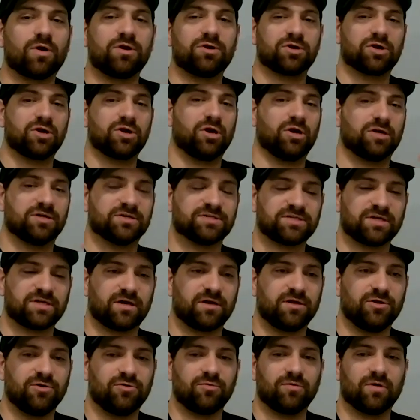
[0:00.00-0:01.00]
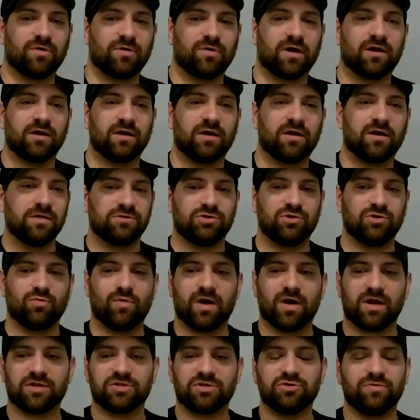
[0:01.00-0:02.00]
are your goals? Are you do you
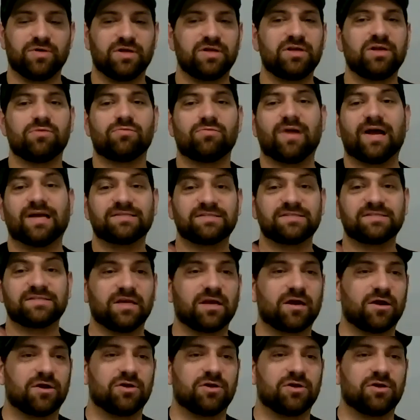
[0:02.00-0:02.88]
want to do indie wrestling,